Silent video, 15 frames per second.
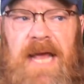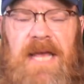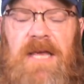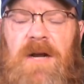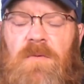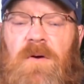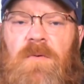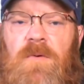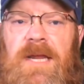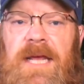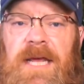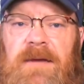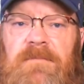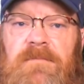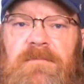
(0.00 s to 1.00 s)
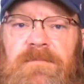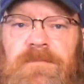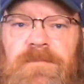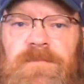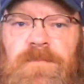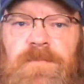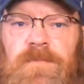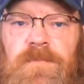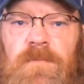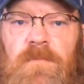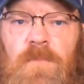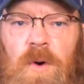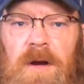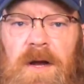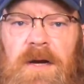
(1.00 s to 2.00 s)
yeah, you know what we need?
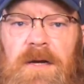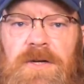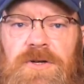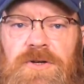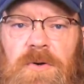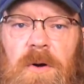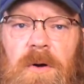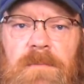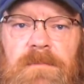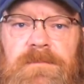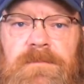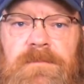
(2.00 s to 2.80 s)
More gun control.